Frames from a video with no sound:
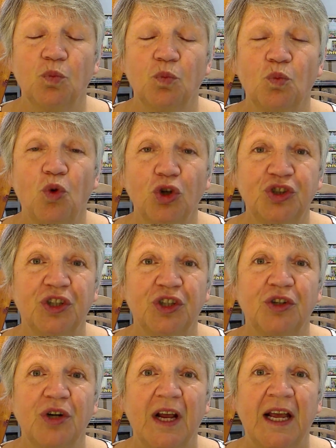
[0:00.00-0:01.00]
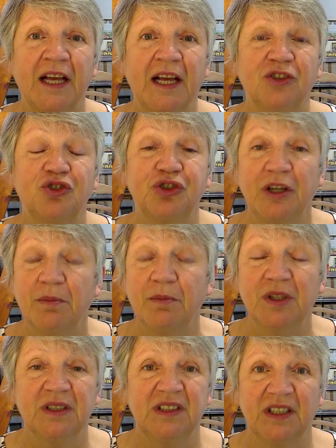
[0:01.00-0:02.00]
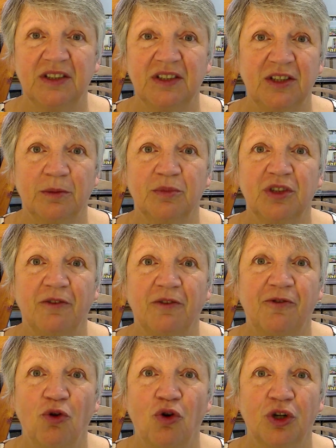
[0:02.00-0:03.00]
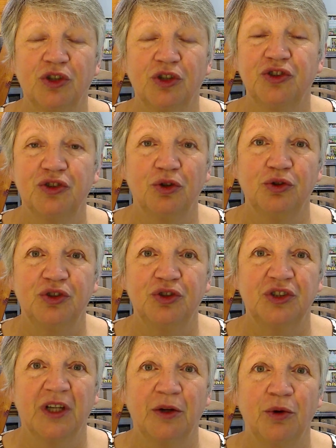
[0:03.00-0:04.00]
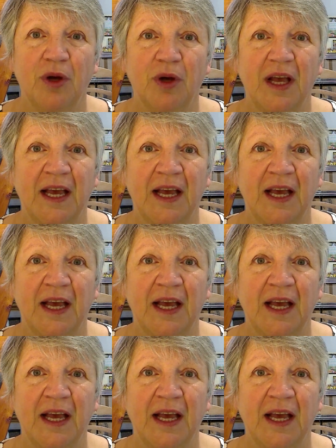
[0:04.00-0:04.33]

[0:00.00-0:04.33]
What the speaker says: water treatment systems for sluiced out